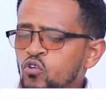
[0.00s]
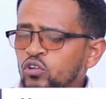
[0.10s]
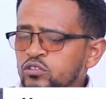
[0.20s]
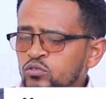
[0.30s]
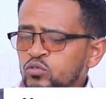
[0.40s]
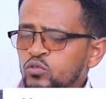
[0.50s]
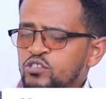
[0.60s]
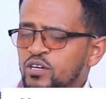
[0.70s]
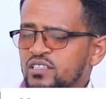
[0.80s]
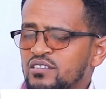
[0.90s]
all to do
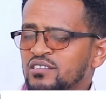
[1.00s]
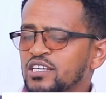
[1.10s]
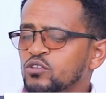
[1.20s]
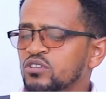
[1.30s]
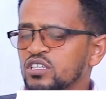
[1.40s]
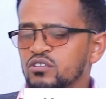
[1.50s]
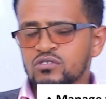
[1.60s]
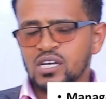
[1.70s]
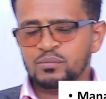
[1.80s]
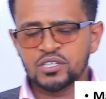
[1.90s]
with what? The unique,
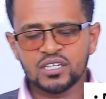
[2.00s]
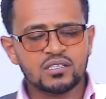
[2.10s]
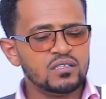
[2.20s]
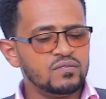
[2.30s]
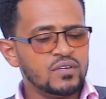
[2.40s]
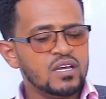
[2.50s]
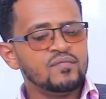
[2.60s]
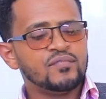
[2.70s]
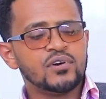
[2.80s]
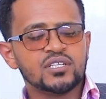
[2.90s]
subjective,
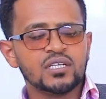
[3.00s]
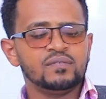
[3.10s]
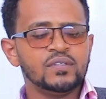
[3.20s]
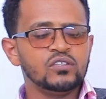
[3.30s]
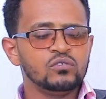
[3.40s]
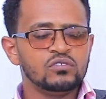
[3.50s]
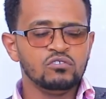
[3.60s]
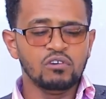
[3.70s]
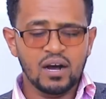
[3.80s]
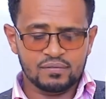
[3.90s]
fresh view
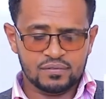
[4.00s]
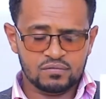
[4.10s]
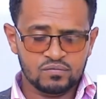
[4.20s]
you have.